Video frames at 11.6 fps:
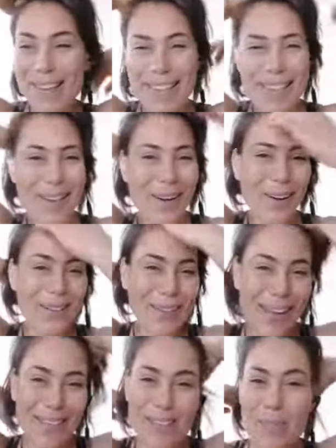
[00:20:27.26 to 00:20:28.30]
Your whole
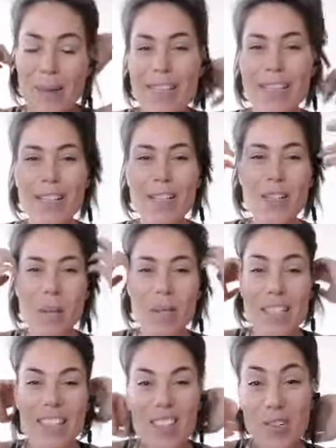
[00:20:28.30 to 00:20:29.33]
life is basically stopped.
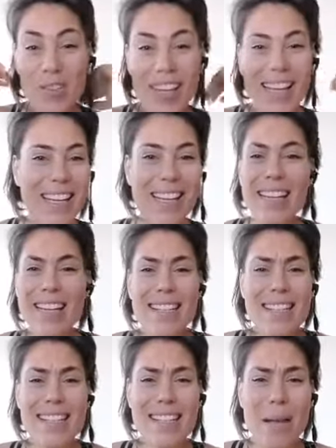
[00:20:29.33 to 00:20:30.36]
It's like toothache.
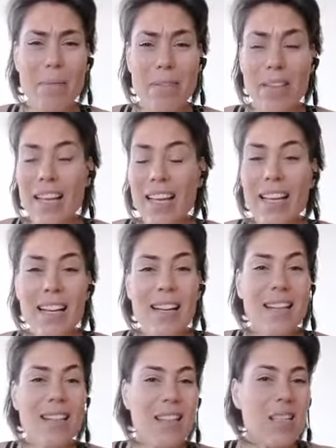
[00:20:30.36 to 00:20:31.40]
It's the same thing.
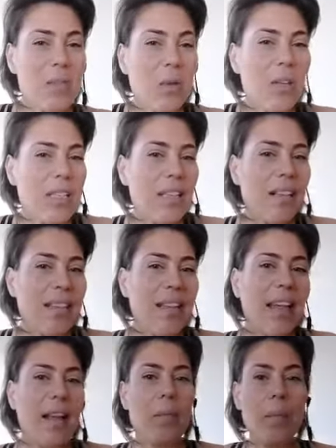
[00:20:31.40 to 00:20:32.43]
It's the smallest little
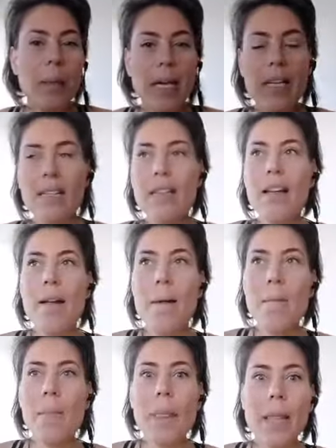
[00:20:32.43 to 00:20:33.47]
thing, but
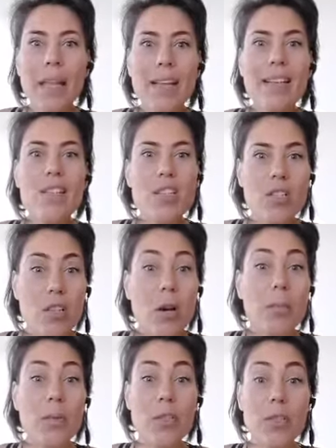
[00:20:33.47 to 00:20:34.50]
it
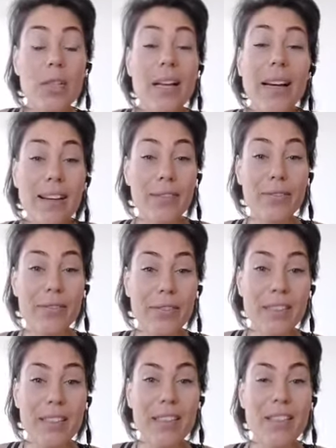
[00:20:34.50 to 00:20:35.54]
stops your life.
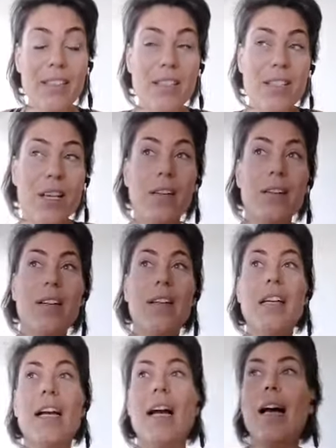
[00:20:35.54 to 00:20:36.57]
So
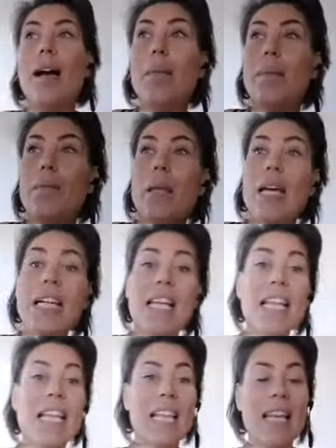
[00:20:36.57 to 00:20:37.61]

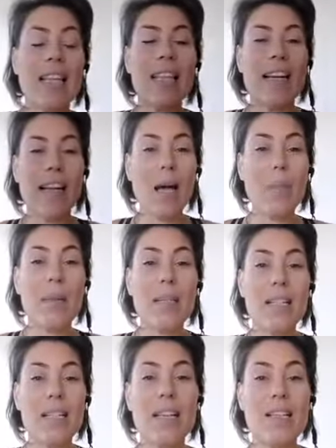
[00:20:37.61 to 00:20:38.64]
another thing that
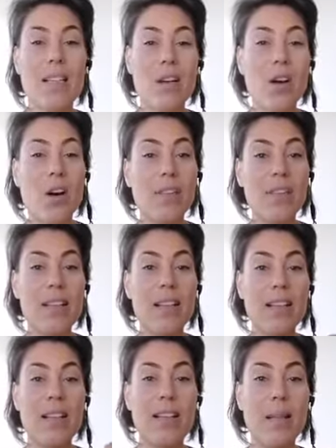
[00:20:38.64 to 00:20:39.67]
happens is the nerves in
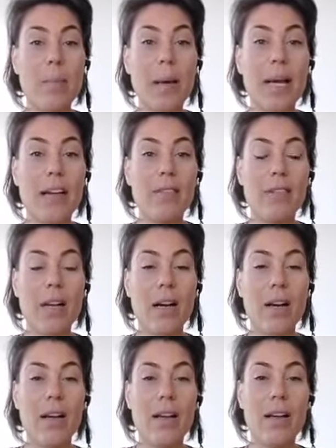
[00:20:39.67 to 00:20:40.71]
the back of
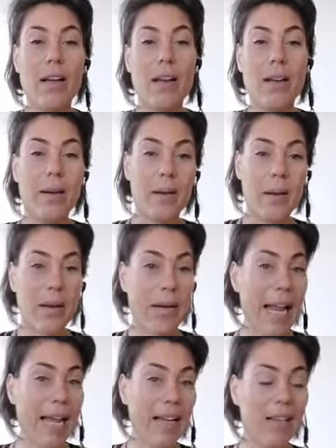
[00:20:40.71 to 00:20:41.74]
our neck.